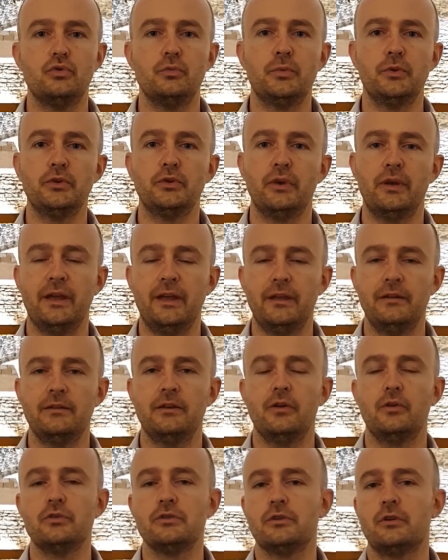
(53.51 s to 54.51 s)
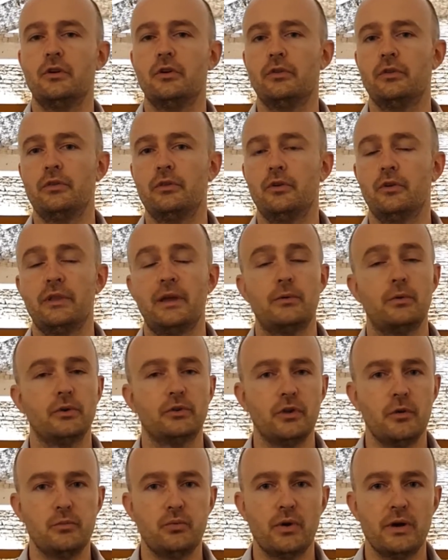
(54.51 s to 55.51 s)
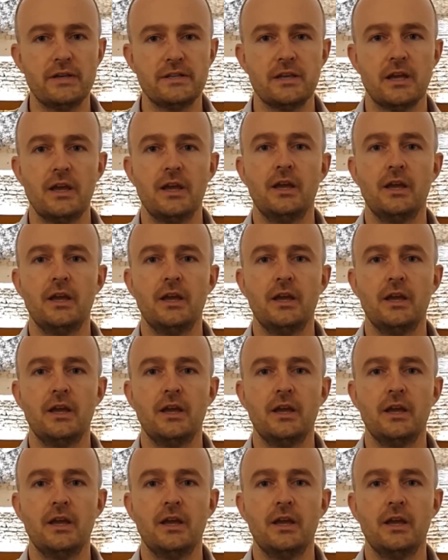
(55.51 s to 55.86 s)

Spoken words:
put a hand on our top wines,